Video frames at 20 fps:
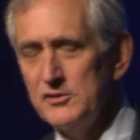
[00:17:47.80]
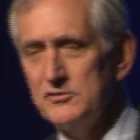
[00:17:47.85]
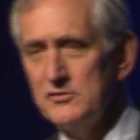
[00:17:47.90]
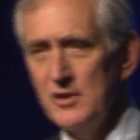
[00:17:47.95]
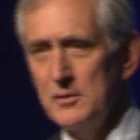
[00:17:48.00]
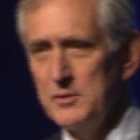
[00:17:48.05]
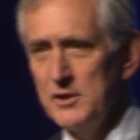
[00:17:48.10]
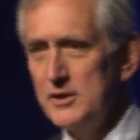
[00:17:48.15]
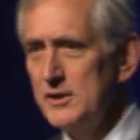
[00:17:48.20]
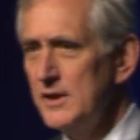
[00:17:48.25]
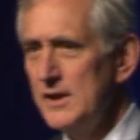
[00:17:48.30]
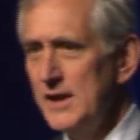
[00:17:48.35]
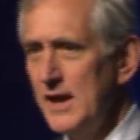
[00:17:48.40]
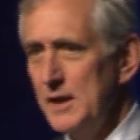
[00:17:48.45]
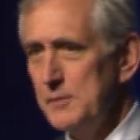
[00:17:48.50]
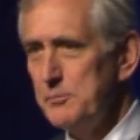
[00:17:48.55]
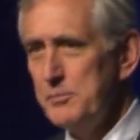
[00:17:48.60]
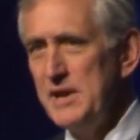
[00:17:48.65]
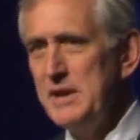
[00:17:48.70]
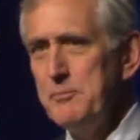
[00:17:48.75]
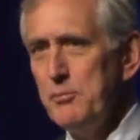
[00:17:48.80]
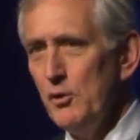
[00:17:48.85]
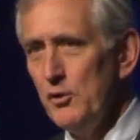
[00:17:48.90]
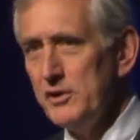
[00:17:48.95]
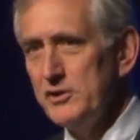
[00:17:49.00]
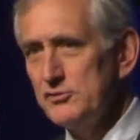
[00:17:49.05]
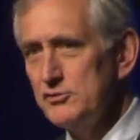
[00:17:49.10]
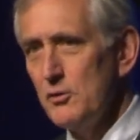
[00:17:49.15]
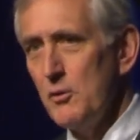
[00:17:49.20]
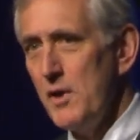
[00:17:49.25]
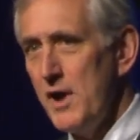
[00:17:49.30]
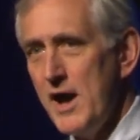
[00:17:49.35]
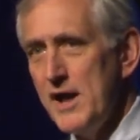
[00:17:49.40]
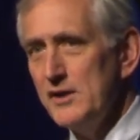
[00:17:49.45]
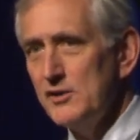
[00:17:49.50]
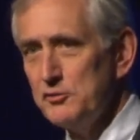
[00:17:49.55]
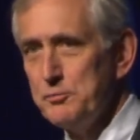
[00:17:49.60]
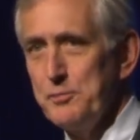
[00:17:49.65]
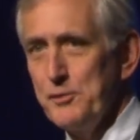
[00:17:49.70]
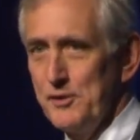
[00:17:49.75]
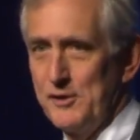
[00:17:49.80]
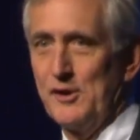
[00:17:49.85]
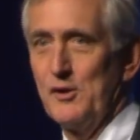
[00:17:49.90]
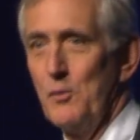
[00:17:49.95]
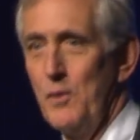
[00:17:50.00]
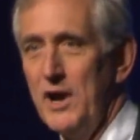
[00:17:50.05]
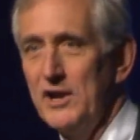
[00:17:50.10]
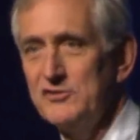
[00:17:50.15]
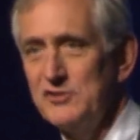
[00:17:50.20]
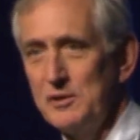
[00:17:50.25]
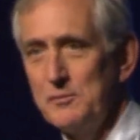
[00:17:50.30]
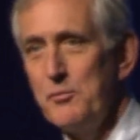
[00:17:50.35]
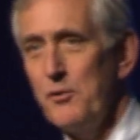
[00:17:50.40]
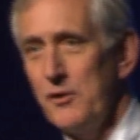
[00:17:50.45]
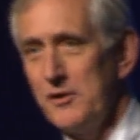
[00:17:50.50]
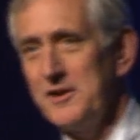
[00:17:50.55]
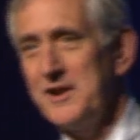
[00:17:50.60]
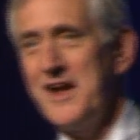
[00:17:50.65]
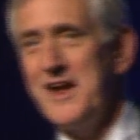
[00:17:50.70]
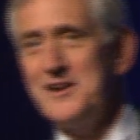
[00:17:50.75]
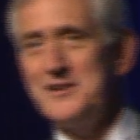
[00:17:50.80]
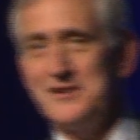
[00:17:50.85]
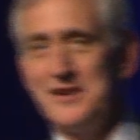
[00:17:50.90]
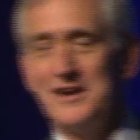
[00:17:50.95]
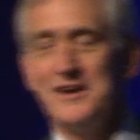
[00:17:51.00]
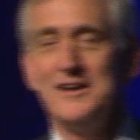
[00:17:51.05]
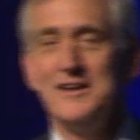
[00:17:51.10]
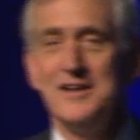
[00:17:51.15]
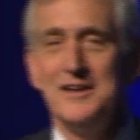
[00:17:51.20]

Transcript: Summit, and people in Johannesburg are watching Portlandia.